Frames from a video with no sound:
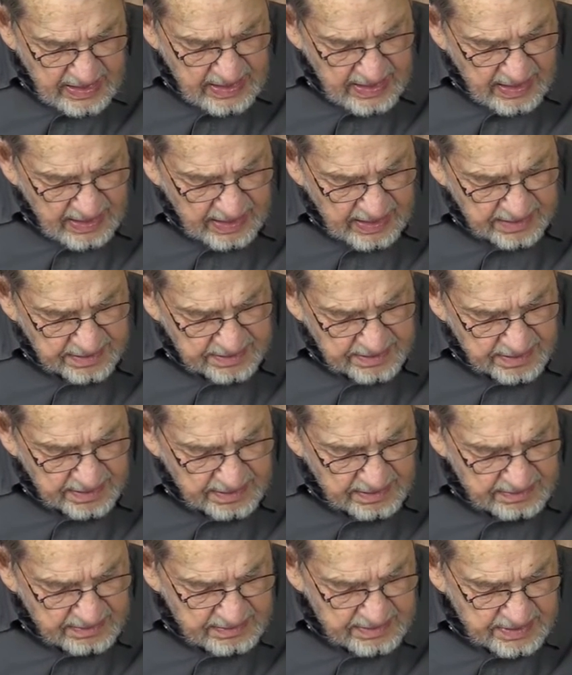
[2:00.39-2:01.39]

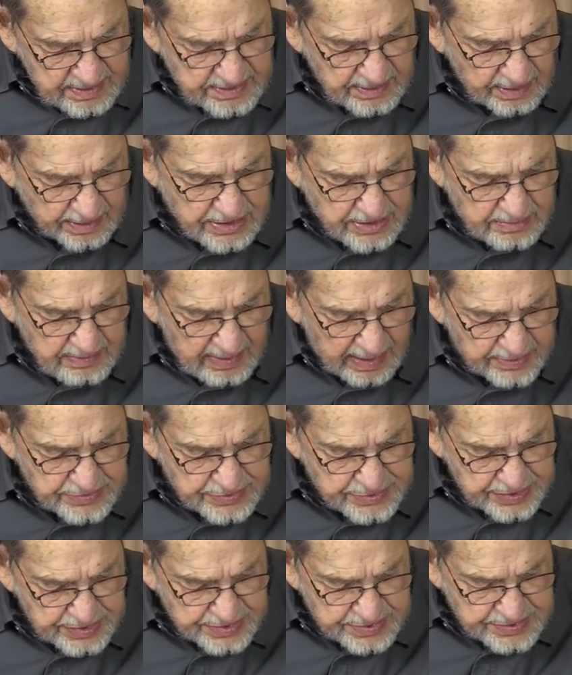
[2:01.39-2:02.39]
and talks about
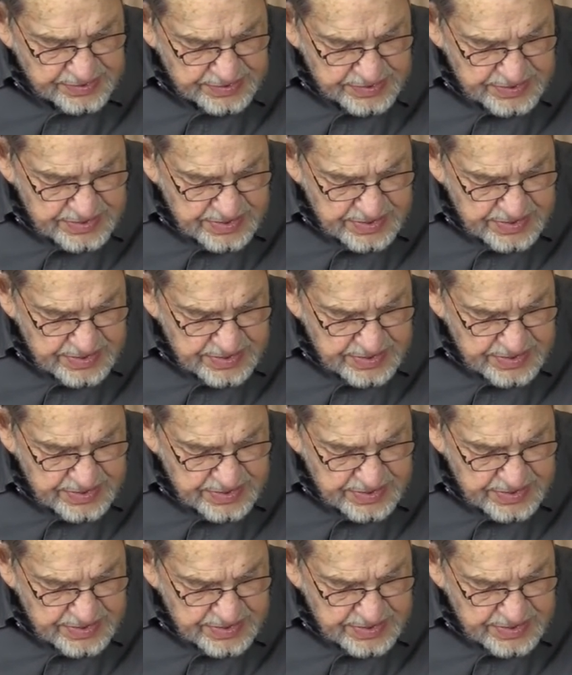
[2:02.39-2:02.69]
Jesus,